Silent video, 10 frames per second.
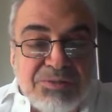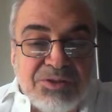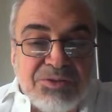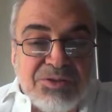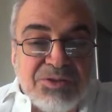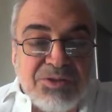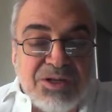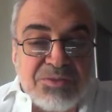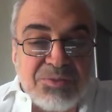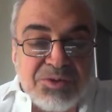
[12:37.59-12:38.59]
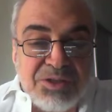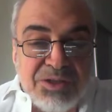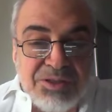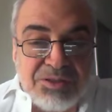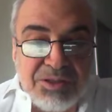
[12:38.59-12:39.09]
between the
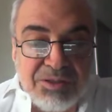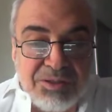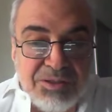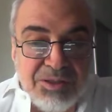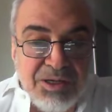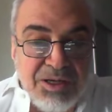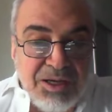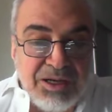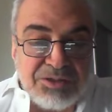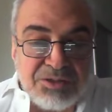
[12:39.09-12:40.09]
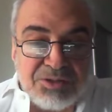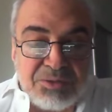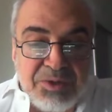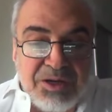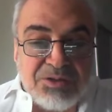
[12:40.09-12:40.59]
transportation and the actual
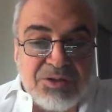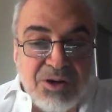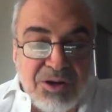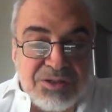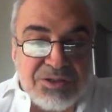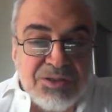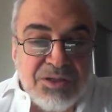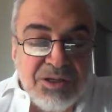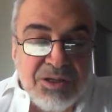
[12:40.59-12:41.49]
spares cost.